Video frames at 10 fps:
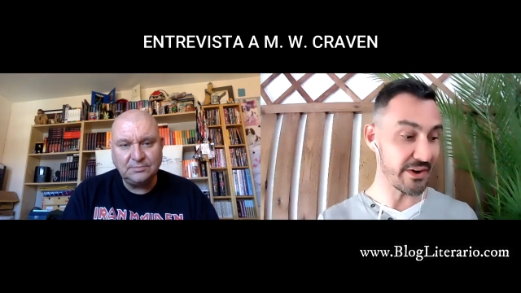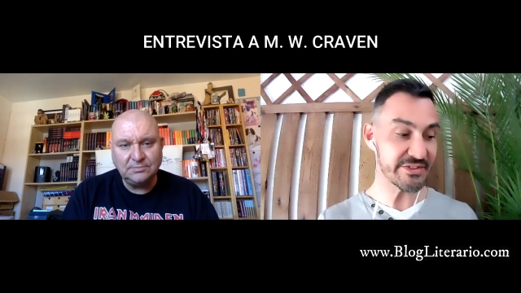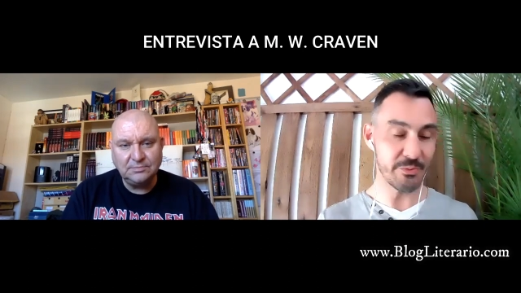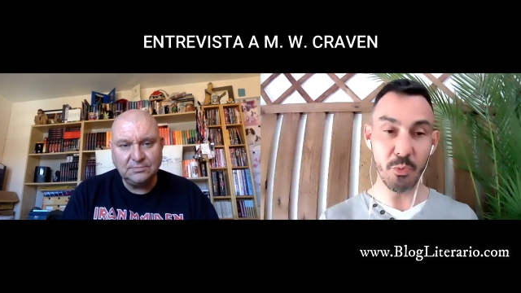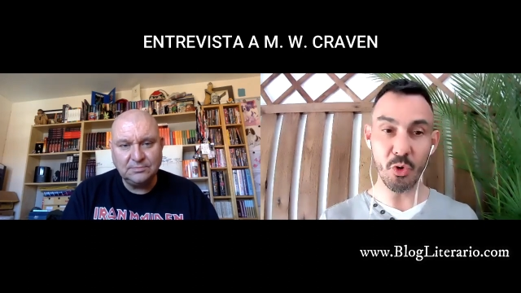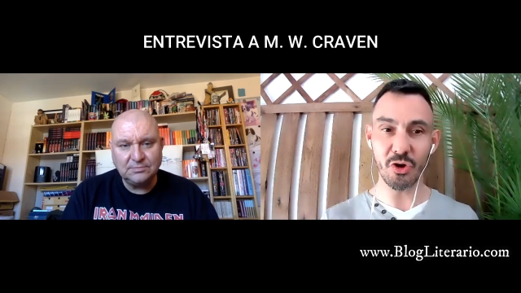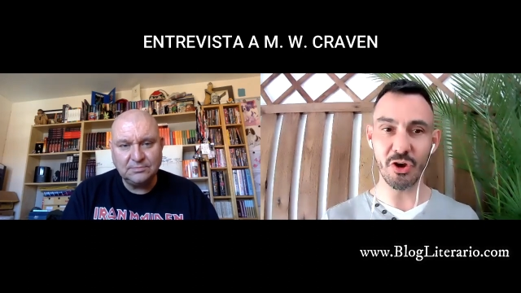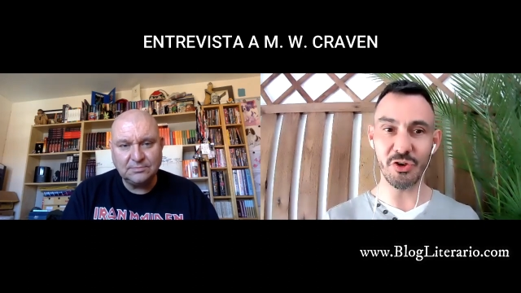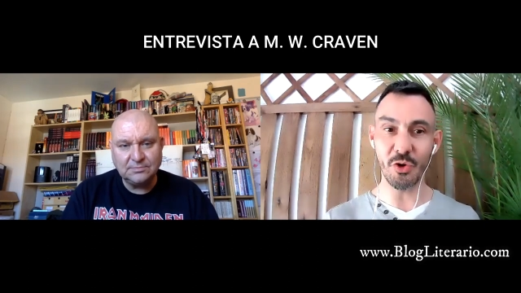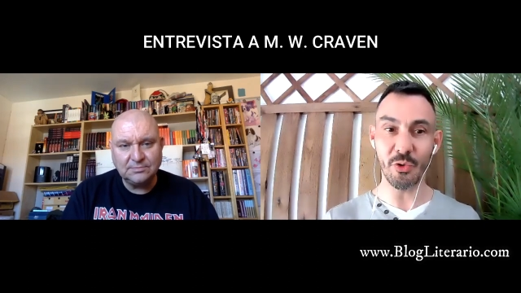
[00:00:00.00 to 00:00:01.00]
Speaker 1: first
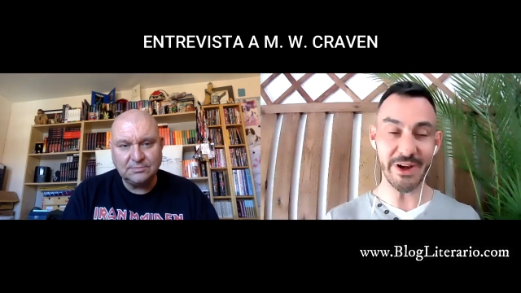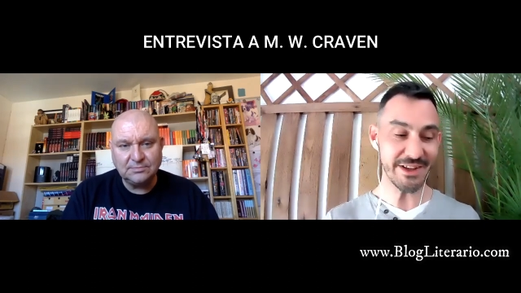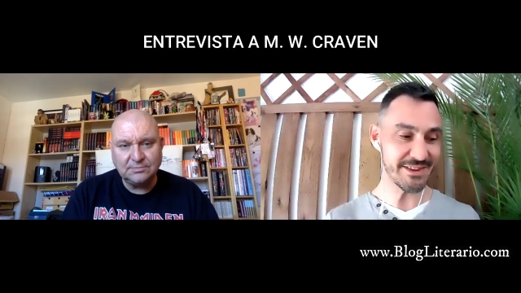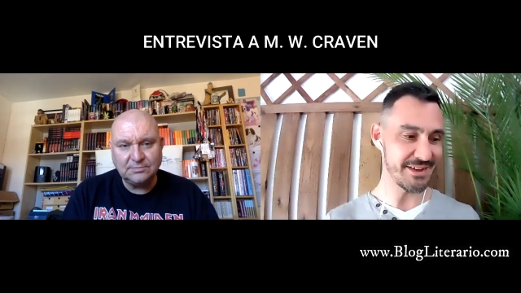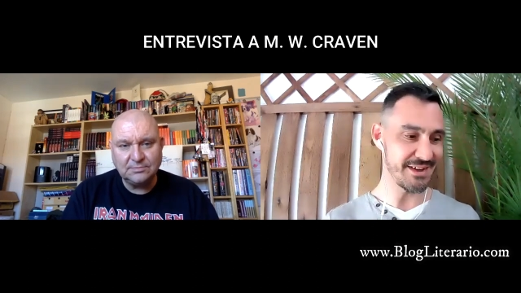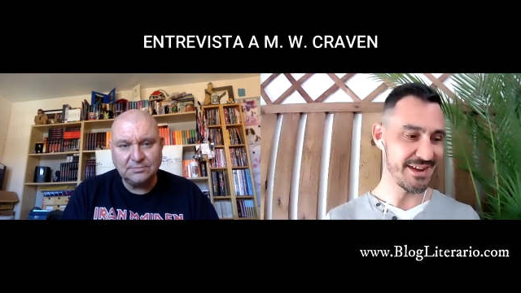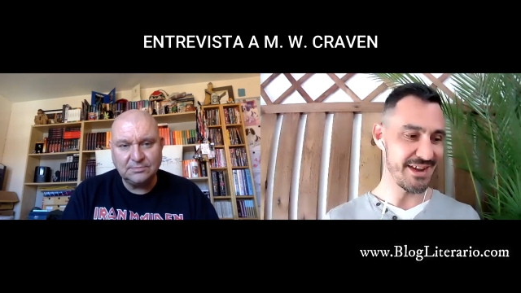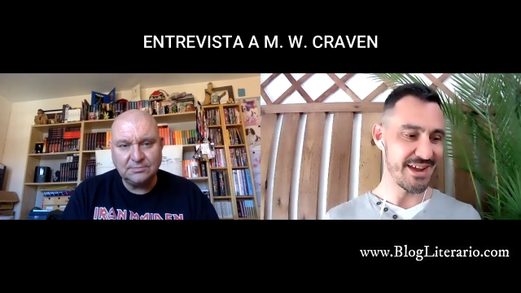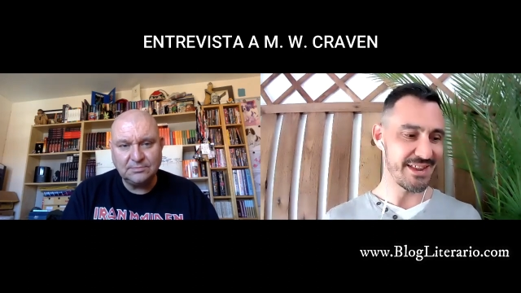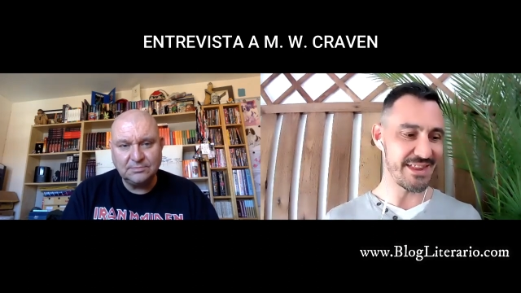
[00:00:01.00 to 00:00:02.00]
book you read
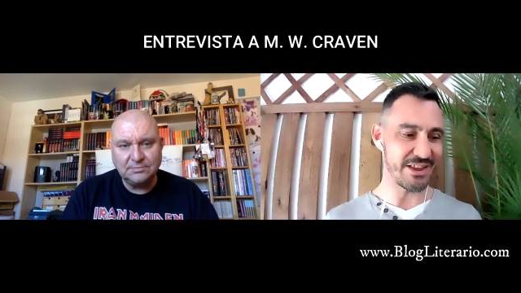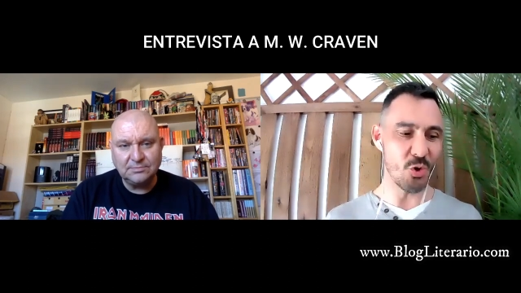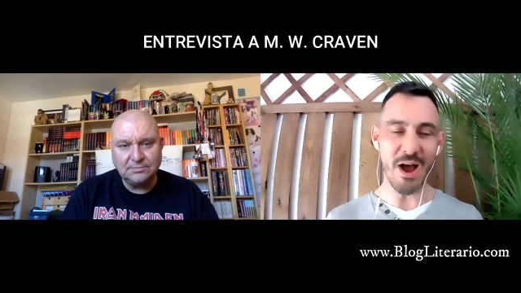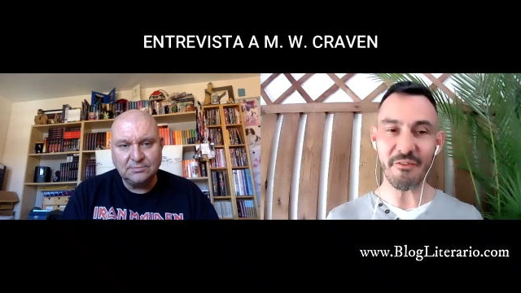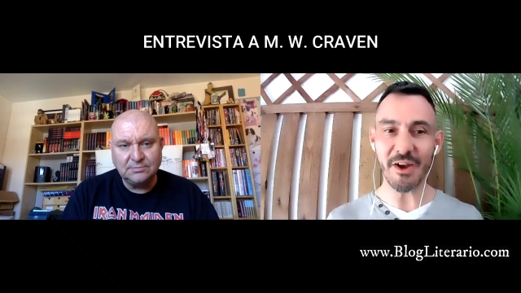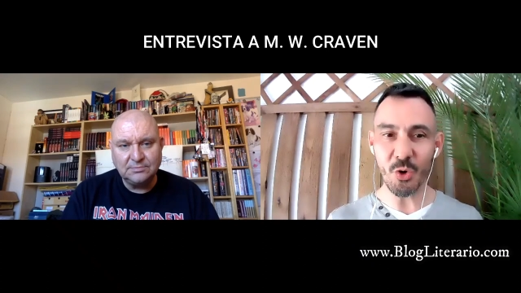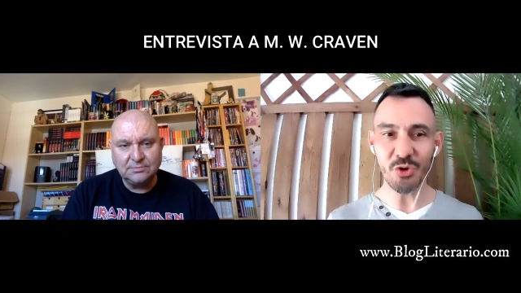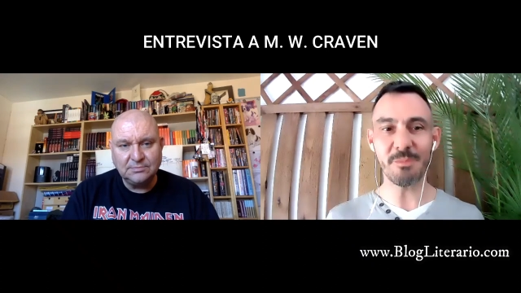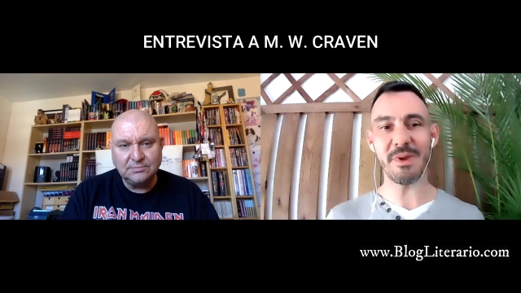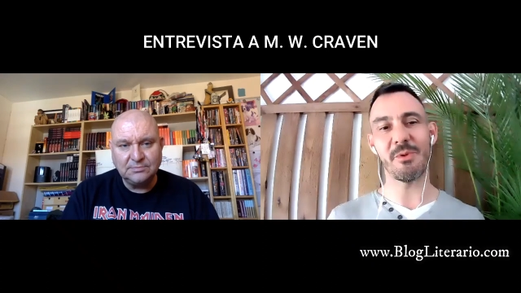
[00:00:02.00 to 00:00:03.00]
that you have a
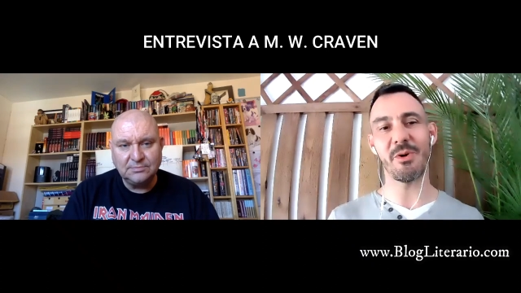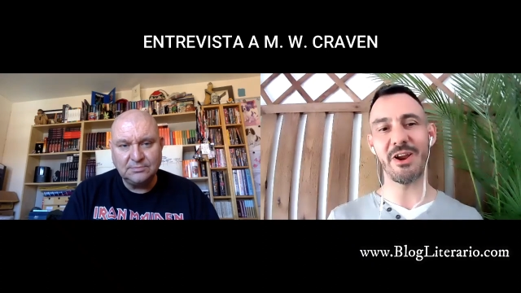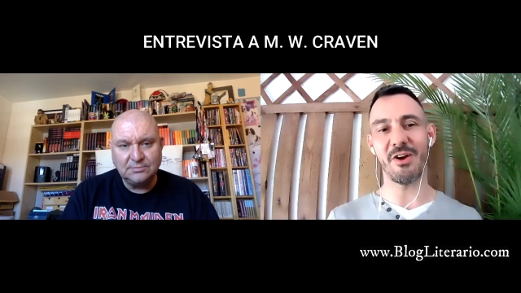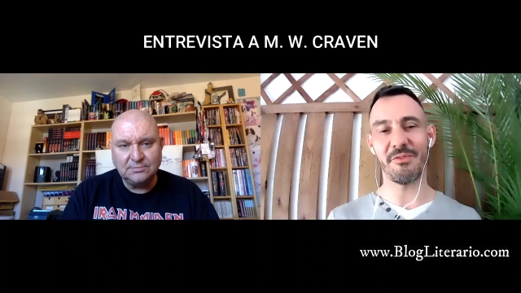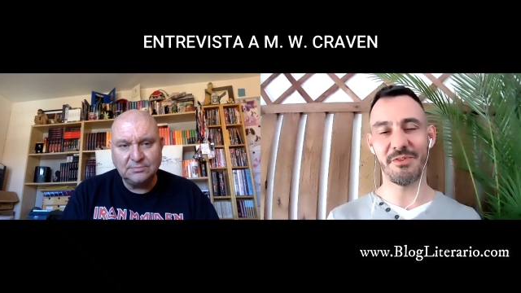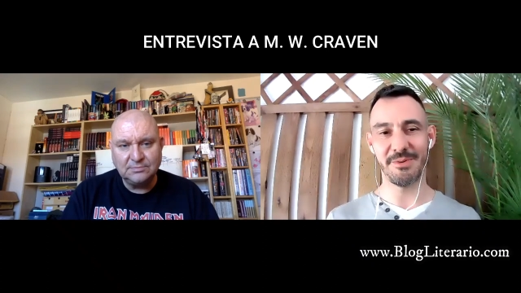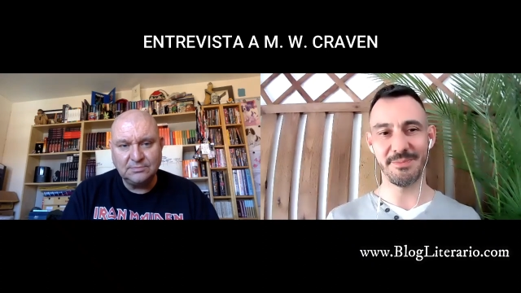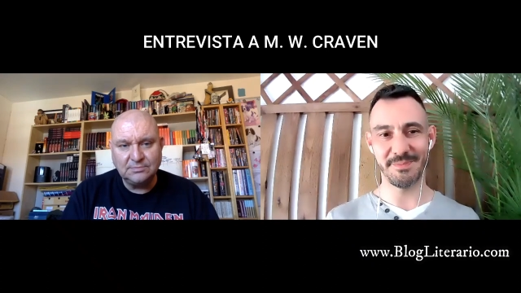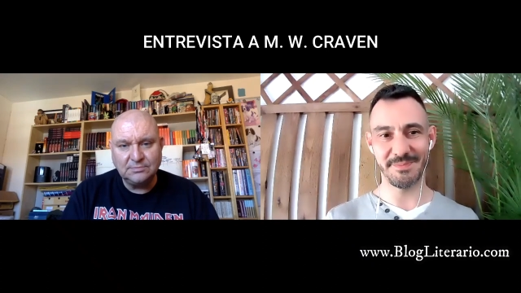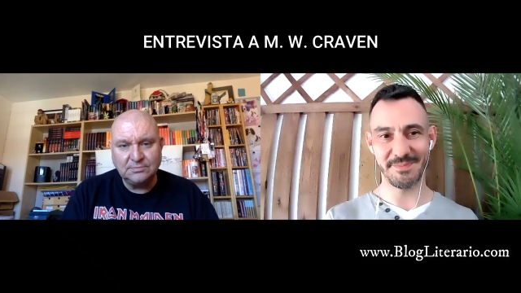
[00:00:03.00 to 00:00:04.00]
good memory of.
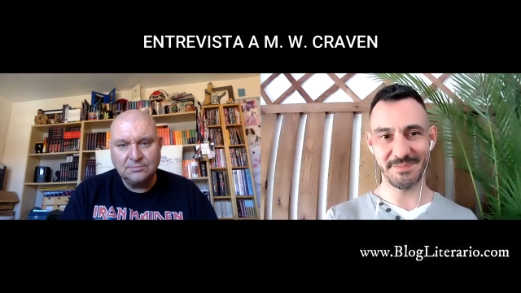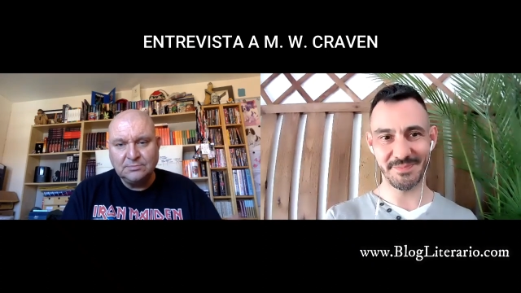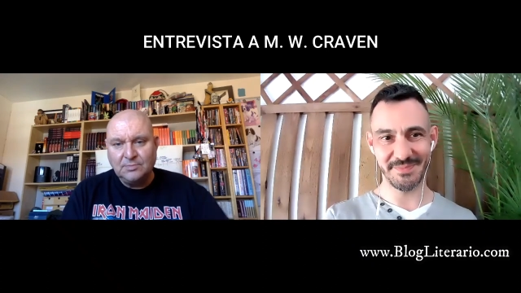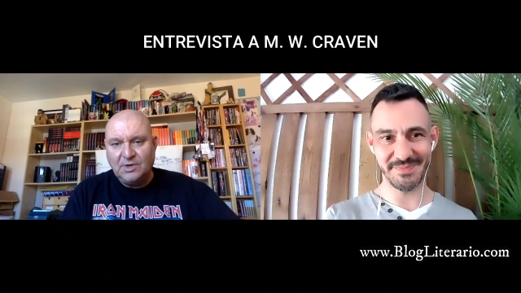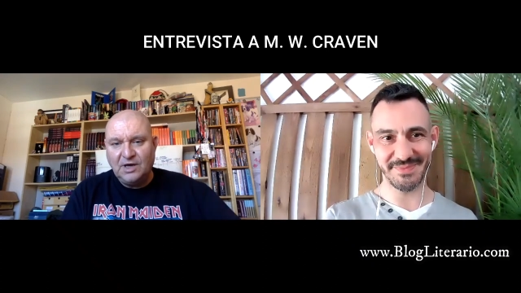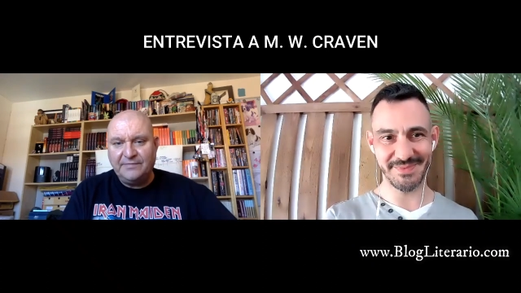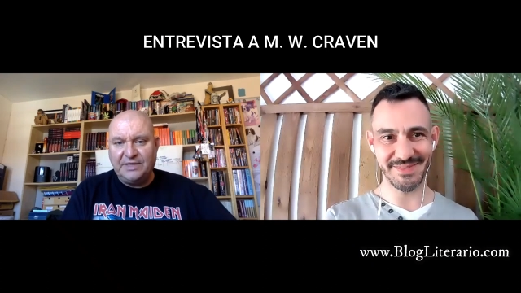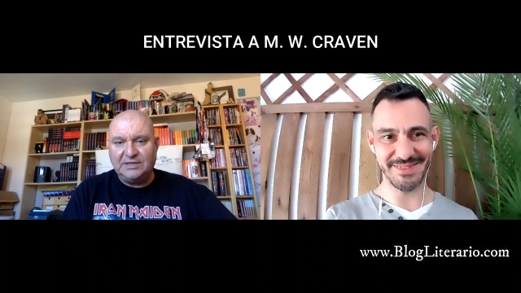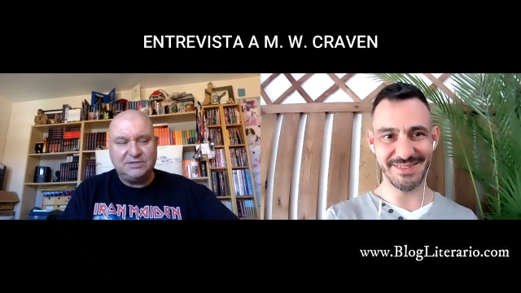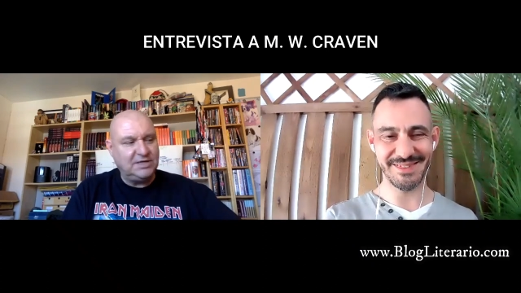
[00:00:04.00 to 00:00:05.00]
Speaker 2: Yeah,
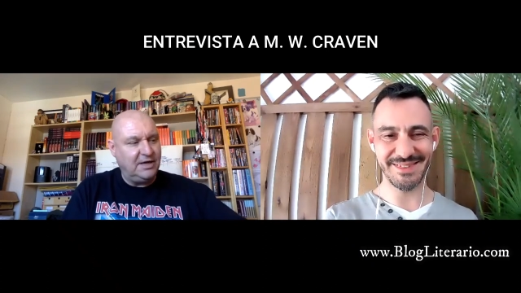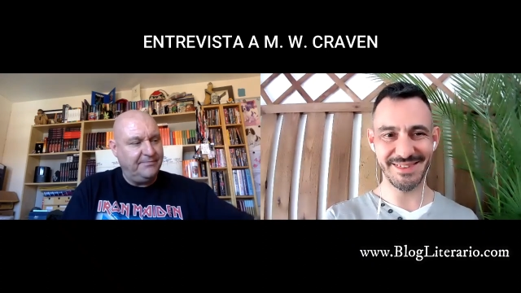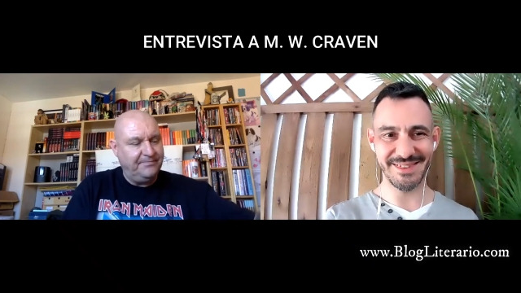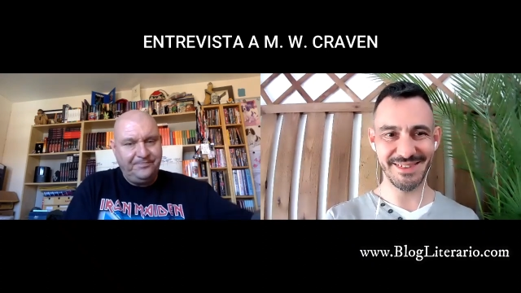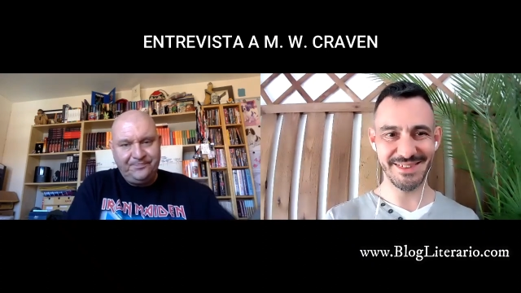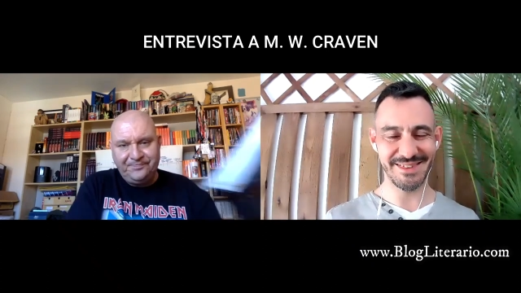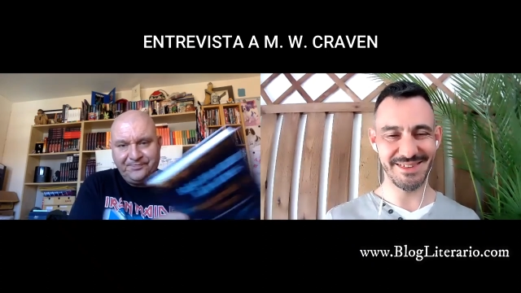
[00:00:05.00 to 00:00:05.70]
it's um,